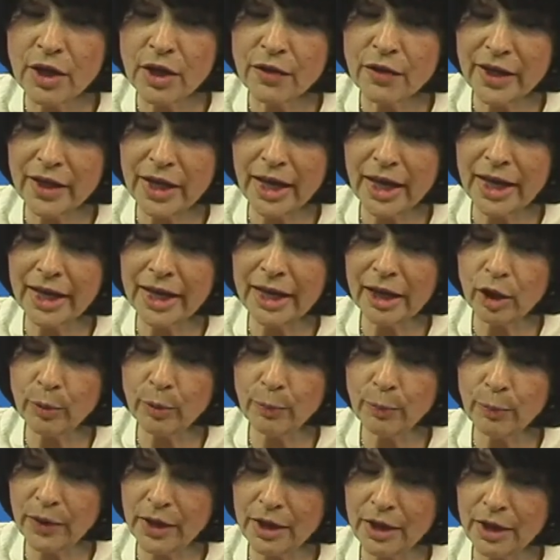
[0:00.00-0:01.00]
the
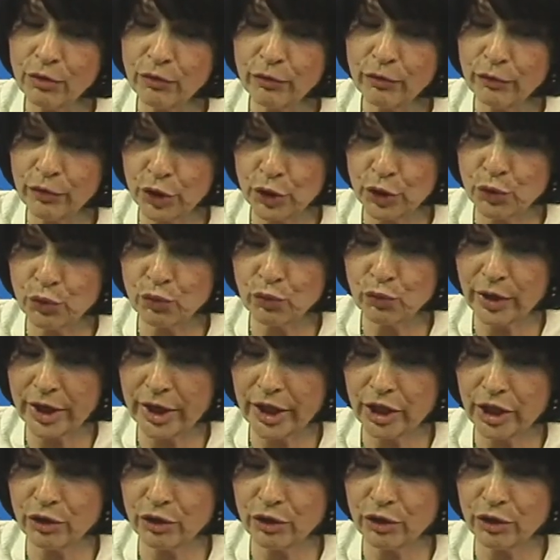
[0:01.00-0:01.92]
NLP View radio